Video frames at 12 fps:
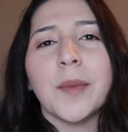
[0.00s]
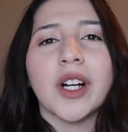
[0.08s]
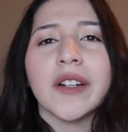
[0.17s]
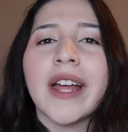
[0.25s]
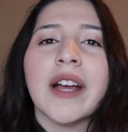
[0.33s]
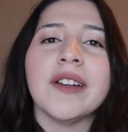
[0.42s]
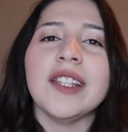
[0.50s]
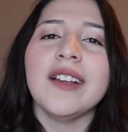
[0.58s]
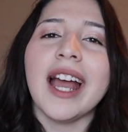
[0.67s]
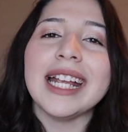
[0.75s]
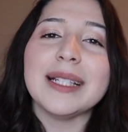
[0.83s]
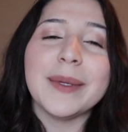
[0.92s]
more of that with you
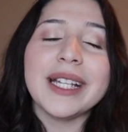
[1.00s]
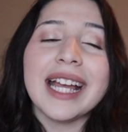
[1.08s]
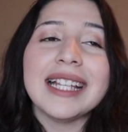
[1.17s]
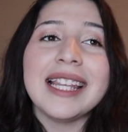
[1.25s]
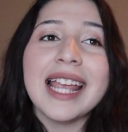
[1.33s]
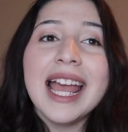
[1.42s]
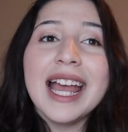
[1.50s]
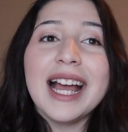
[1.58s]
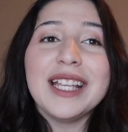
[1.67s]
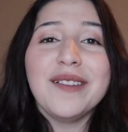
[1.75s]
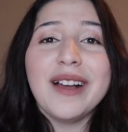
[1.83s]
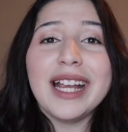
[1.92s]
guys because
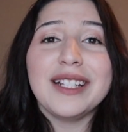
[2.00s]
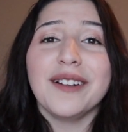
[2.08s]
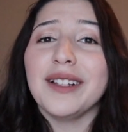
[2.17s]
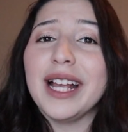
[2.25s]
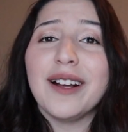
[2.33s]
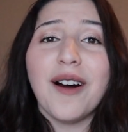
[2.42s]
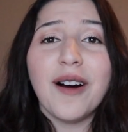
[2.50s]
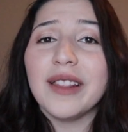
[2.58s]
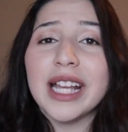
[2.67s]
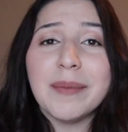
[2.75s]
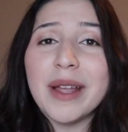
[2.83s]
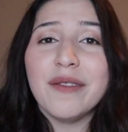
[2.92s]
you guys are like all
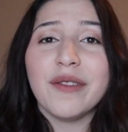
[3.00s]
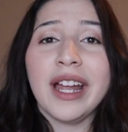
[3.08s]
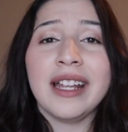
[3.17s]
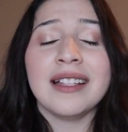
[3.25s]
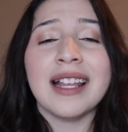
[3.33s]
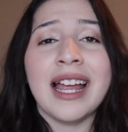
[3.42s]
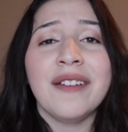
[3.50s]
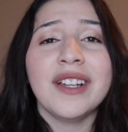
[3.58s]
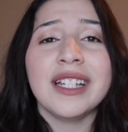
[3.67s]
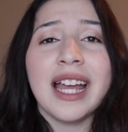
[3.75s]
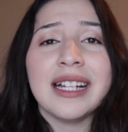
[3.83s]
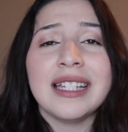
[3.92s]
like my friends. I've
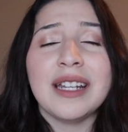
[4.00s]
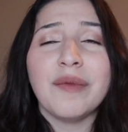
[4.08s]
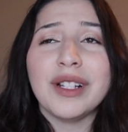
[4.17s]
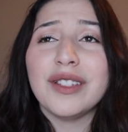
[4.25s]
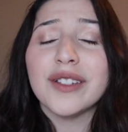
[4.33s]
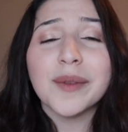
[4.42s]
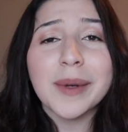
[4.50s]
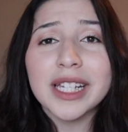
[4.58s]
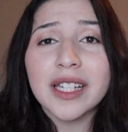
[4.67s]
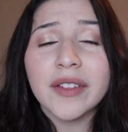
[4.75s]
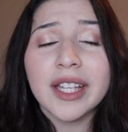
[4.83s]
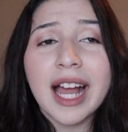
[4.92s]
connected with so
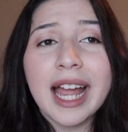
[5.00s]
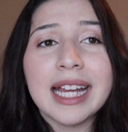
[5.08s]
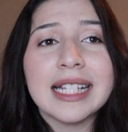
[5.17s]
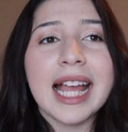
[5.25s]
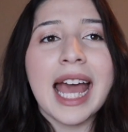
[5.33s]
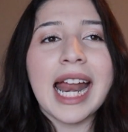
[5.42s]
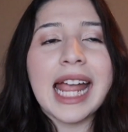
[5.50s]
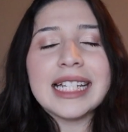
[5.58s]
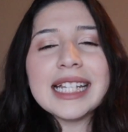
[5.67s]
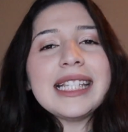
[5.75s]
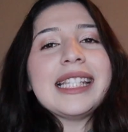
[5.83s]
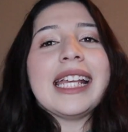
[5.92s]
many of you guys. And I
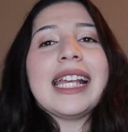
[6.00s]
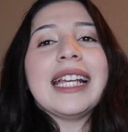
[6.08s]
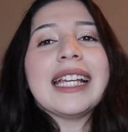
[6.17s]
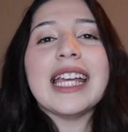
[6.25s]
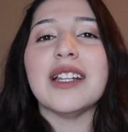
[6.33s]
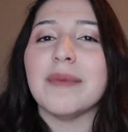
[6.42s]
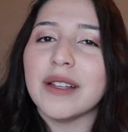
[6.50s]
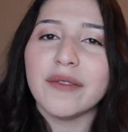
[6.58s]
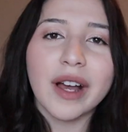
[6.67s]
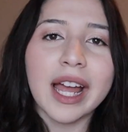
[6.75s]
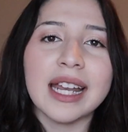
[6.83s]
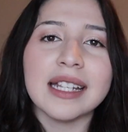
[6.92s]
just think it'd be
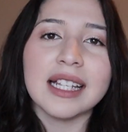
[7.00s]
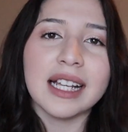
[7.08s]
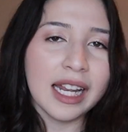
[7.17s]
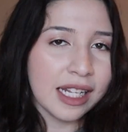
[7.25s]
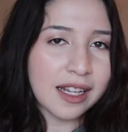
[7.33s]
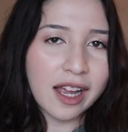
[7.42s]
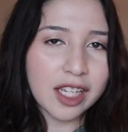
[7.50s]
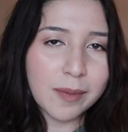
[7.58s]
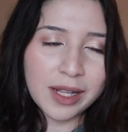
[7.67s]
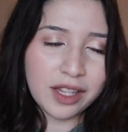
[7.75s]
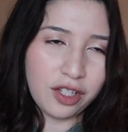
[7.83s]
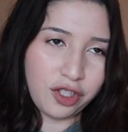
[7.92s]
fun to kind of
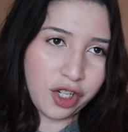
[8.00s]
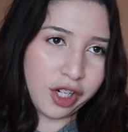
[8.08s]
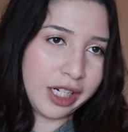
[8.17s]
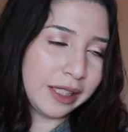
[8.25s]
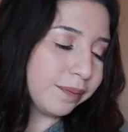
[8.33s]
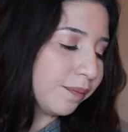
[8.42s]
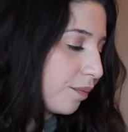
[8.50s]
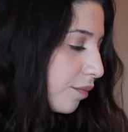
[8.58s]
document this journey.